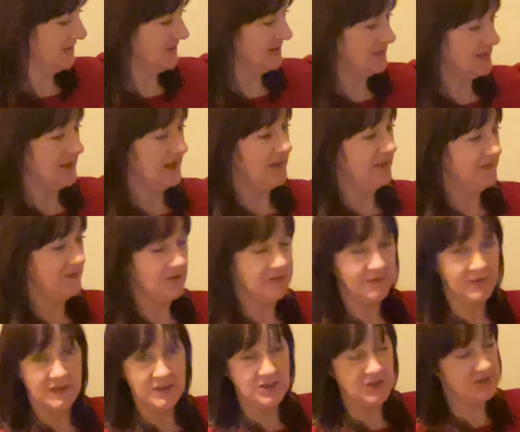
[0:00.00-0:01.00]
I say? I've not
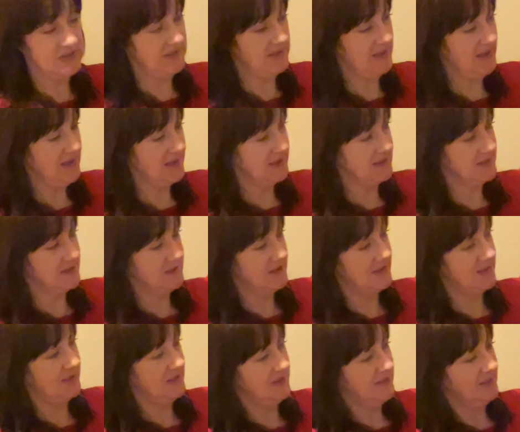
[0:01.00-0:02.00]
finished it yet.
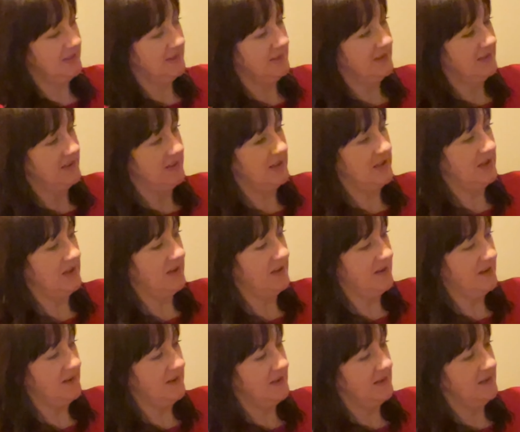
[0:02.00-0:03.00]

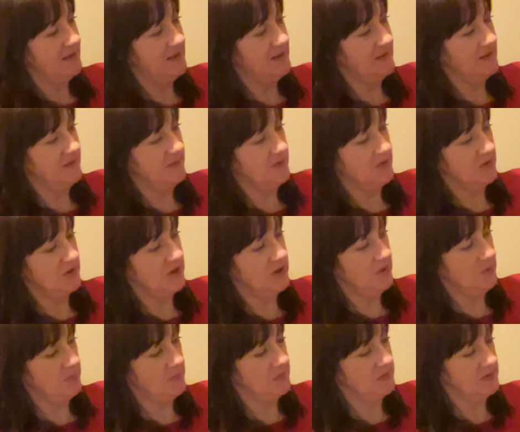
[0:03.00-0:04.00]
I've got cute
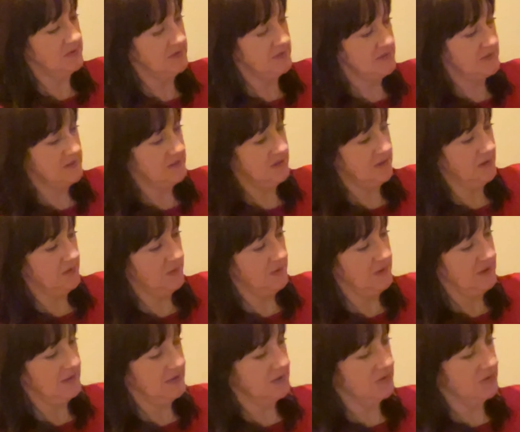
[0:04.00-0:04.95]
buttons to go on it.